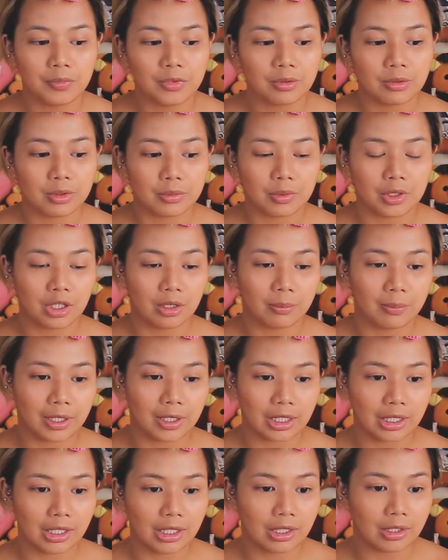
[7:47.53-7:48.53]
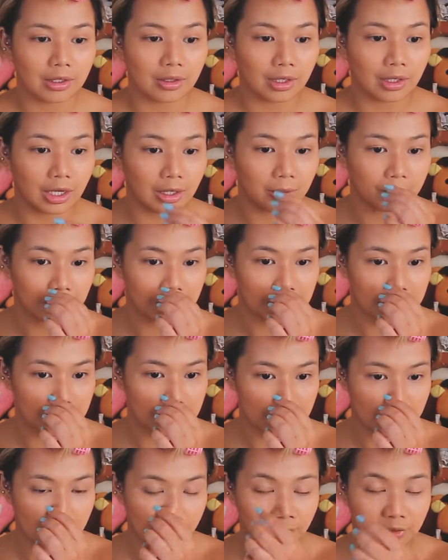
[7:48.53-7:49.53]
When we got back here, I
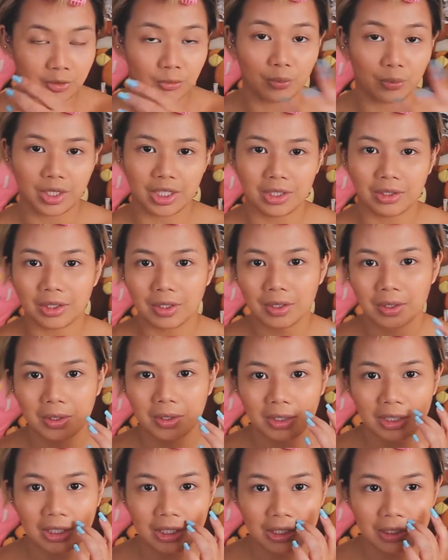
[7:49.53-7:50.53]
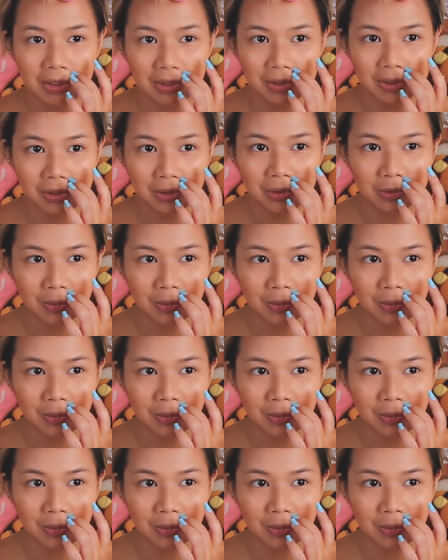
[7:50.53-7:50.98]
was even way darker than I used to,